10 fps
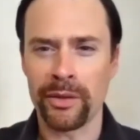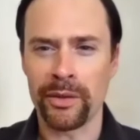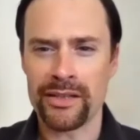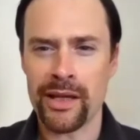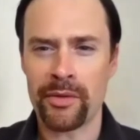We
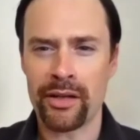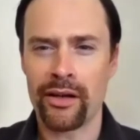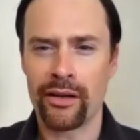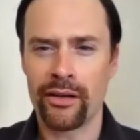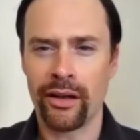examine
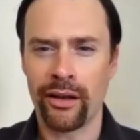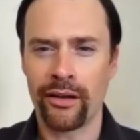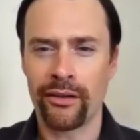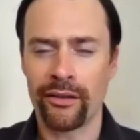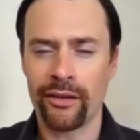our
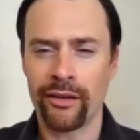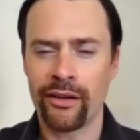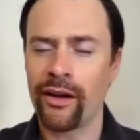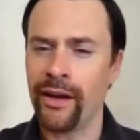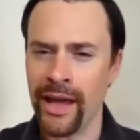our,
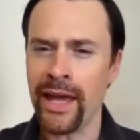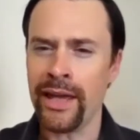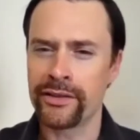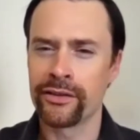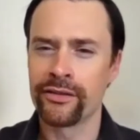our
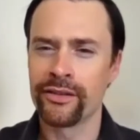head